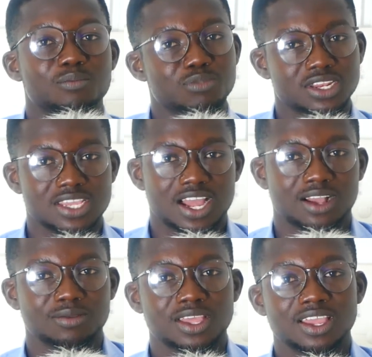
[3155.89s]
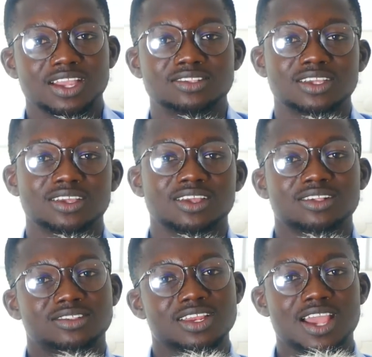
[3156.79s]
media. And see
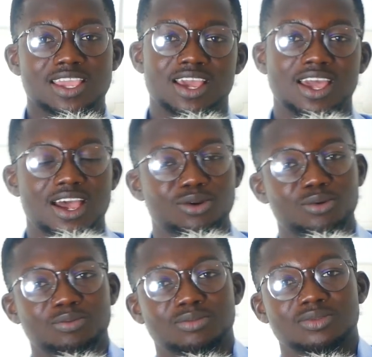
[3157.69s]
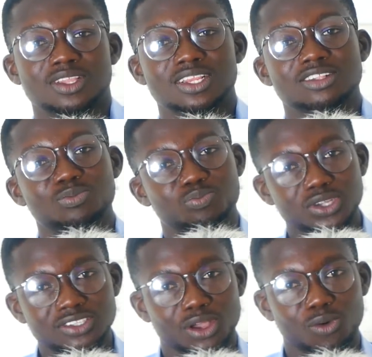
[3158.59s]
senior year kano they
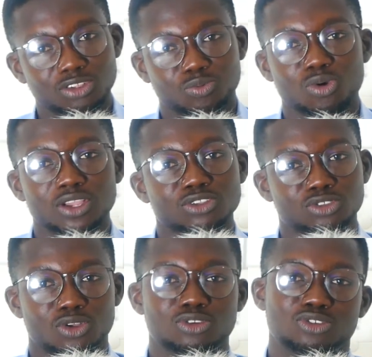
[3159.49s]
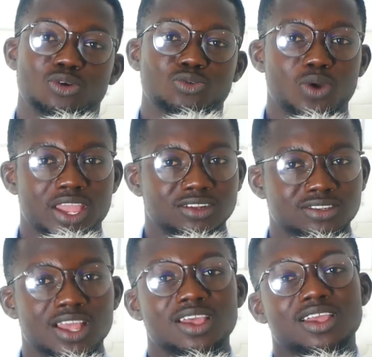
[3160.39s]
preach the gospel in songs and words.
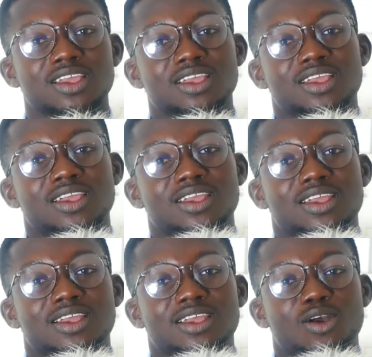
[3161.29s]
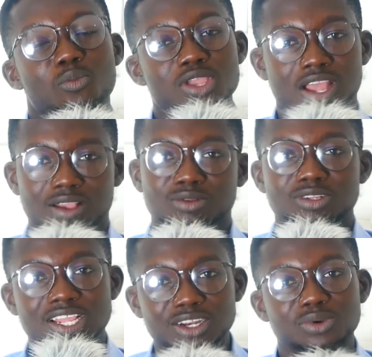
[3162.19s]

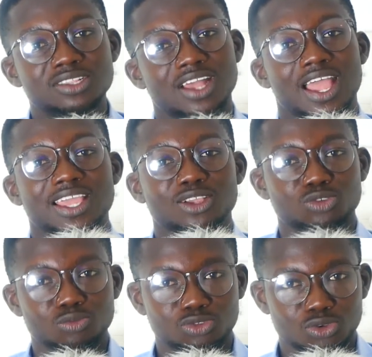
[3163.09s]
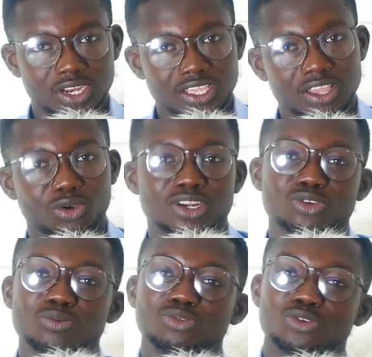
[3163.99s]
Lady Rita nyum tuni or the
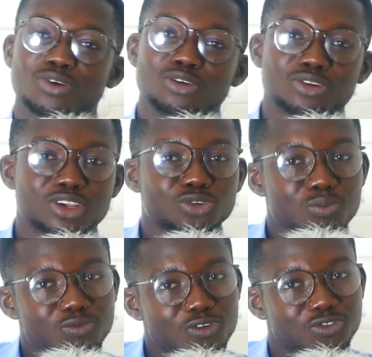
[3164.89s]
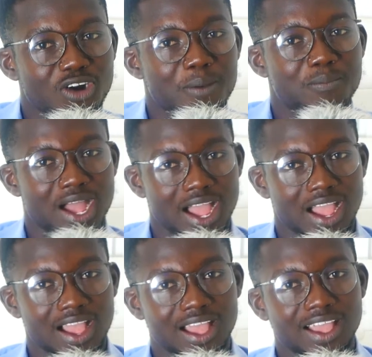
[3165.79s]
nyum fofra ba
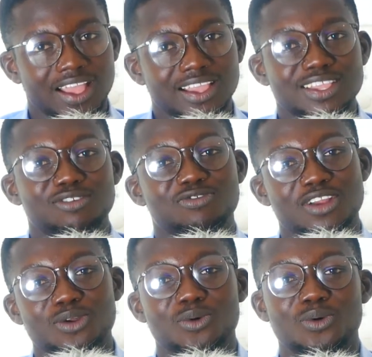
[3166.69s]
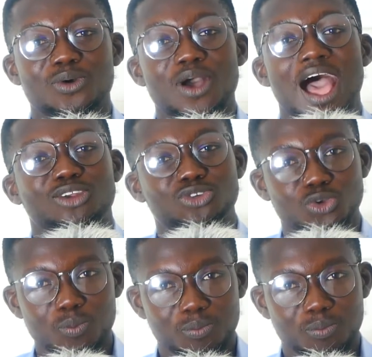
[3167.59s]
ye freno adom